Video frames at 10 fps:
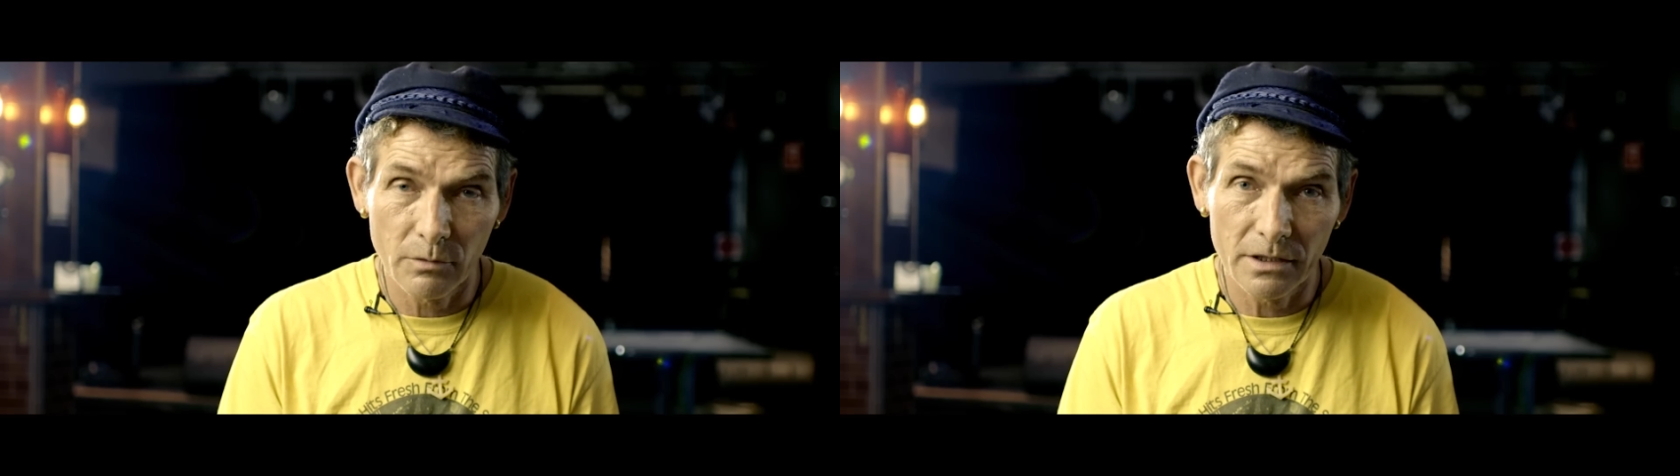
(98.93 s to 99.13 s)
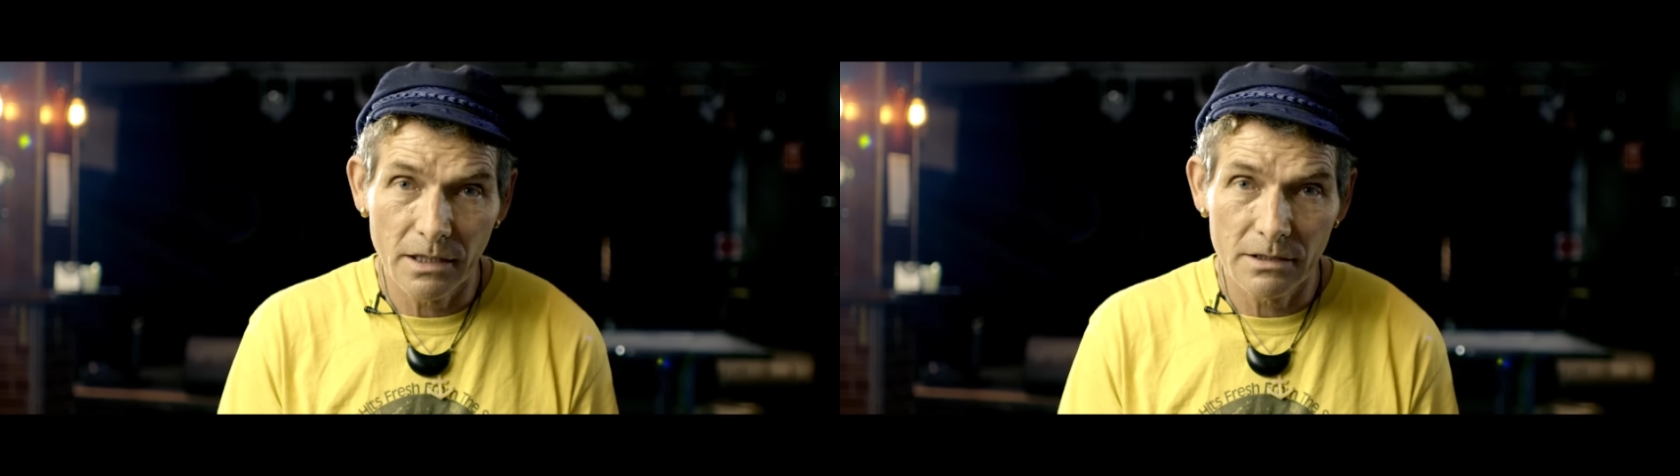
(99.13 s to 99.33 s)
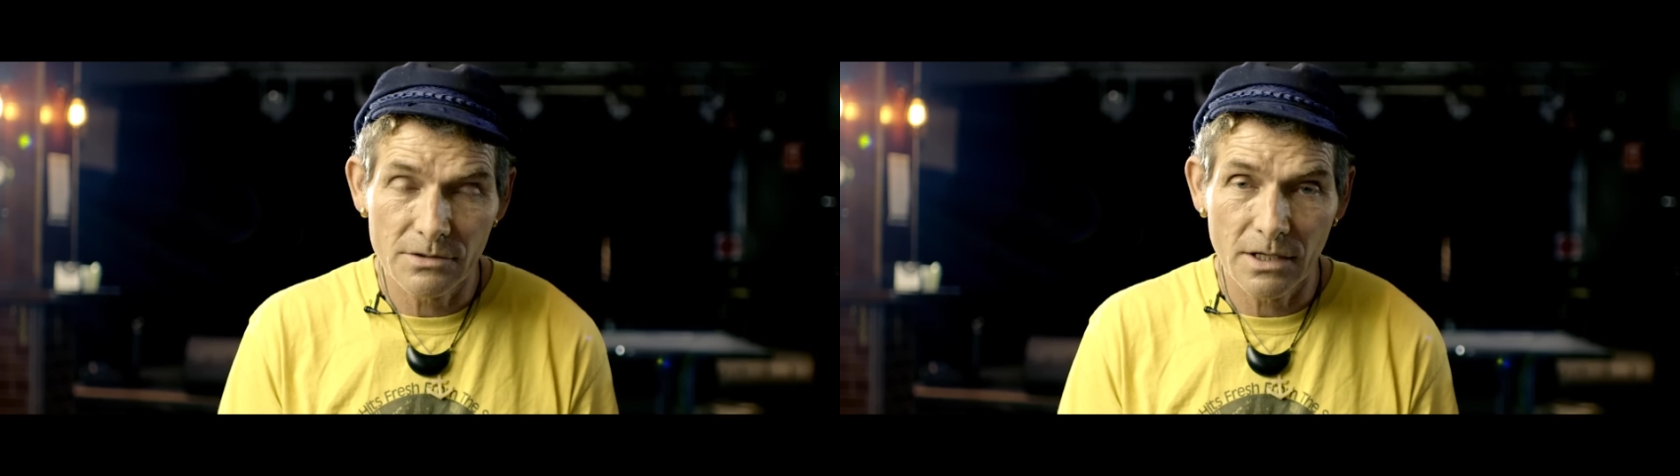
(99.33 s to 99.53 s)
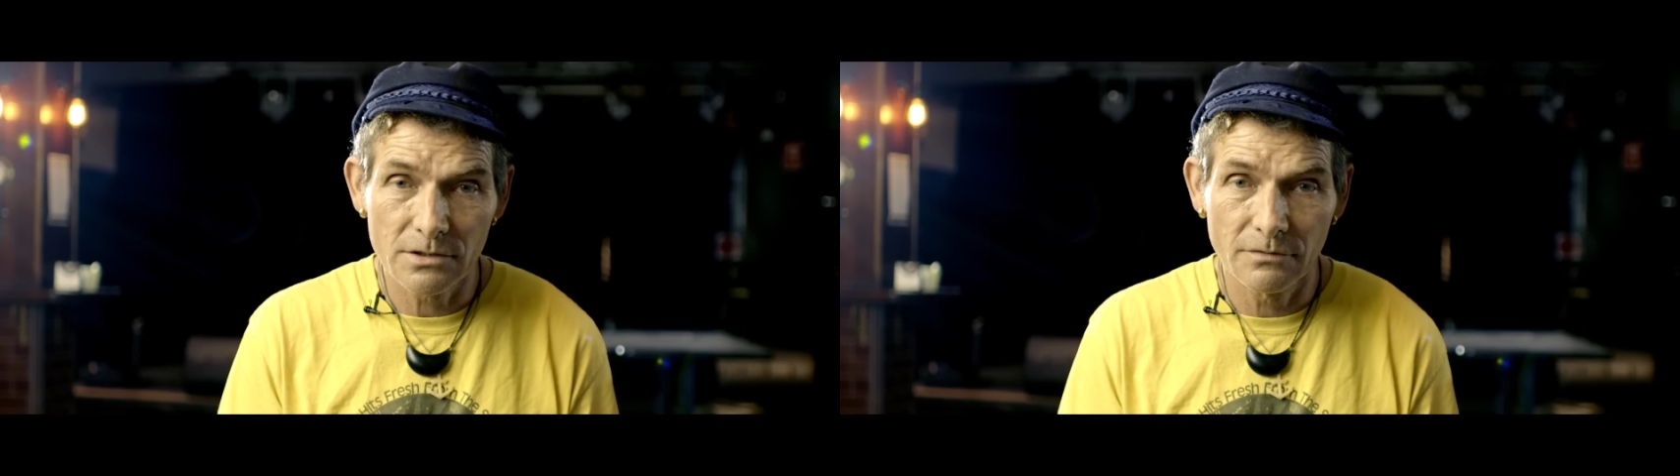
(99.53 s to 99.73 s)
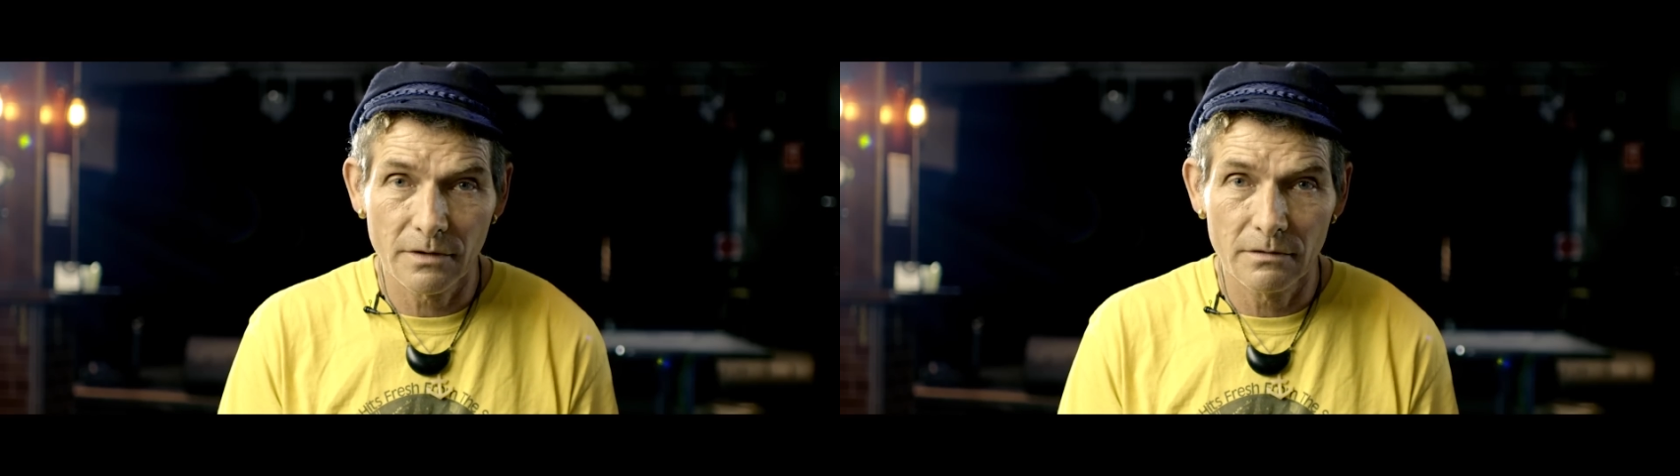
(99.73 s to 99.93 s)
a one-handed
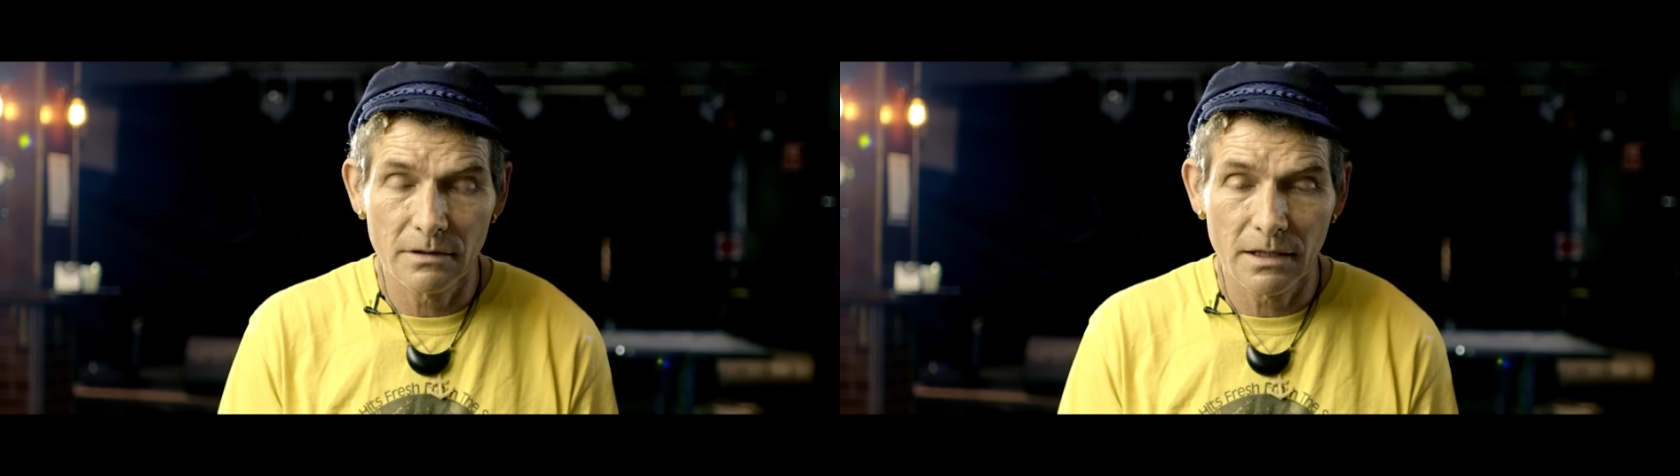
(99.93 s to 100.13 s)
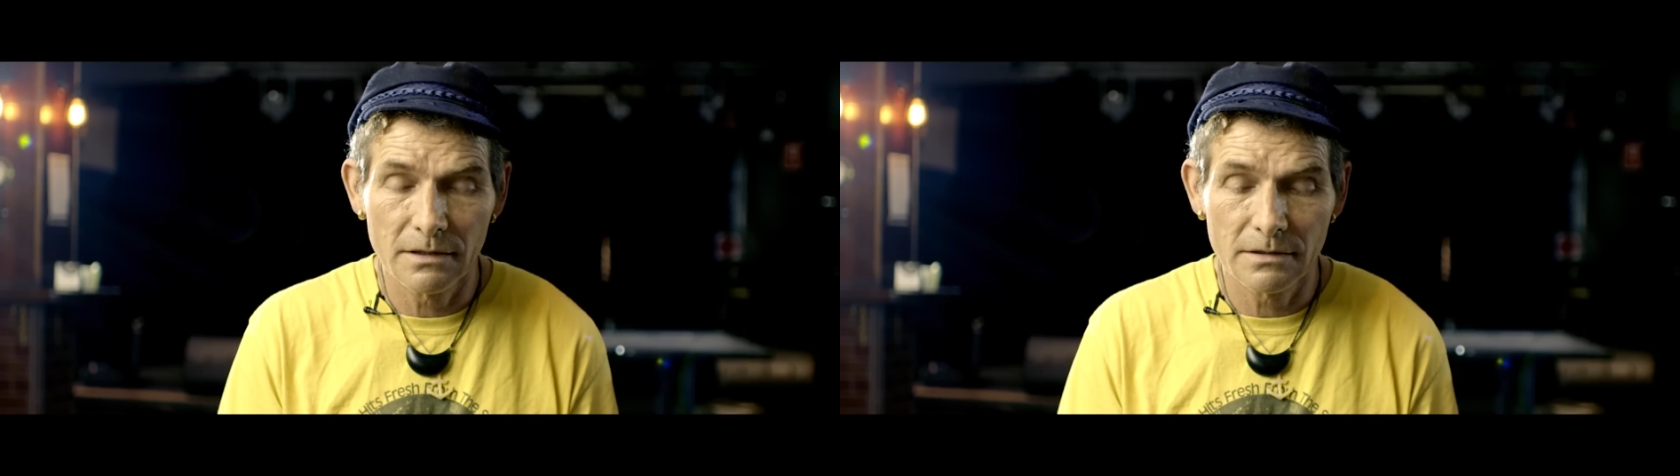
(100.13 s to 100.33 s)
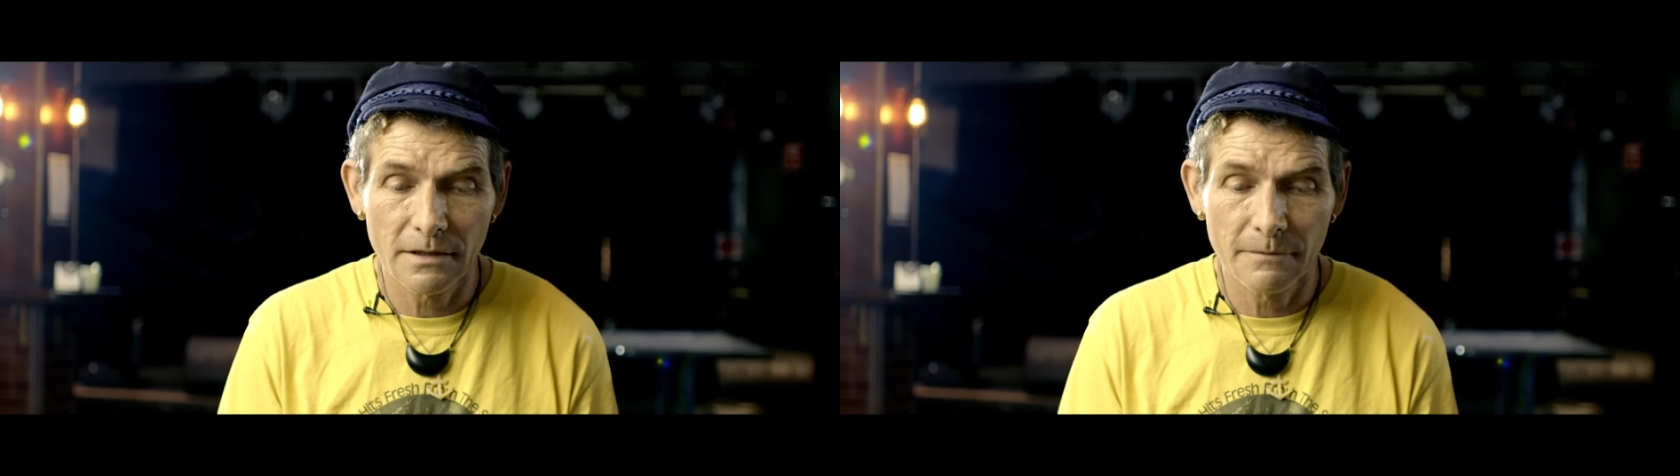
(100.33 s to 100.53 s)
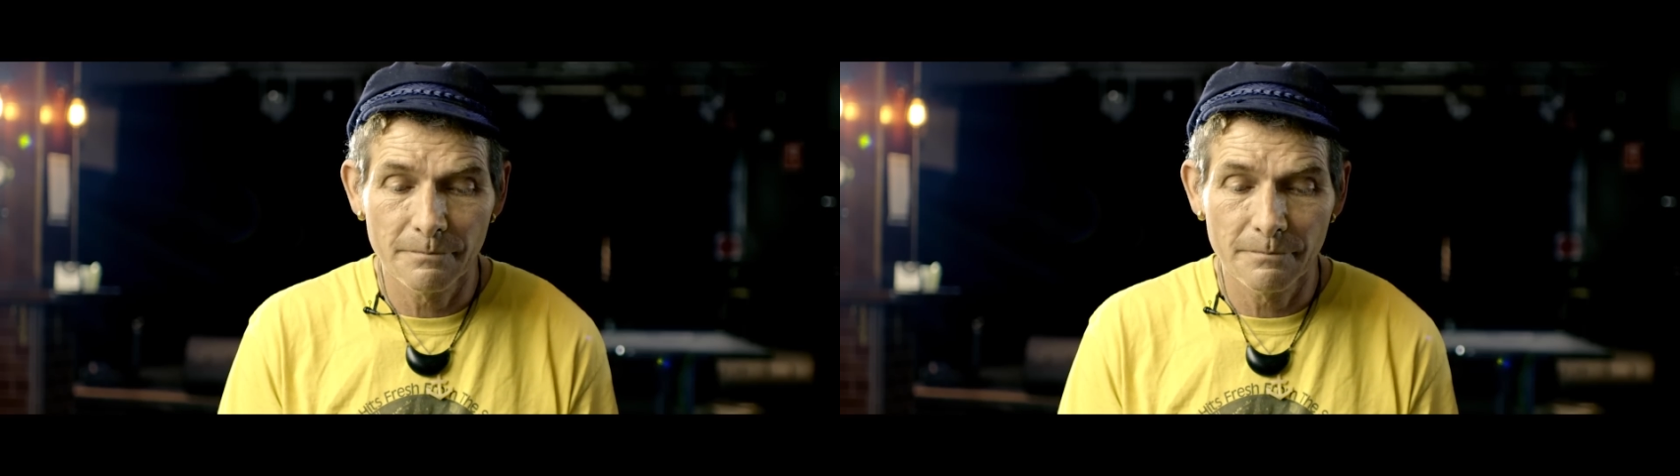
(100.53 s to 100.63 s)
saxophone? And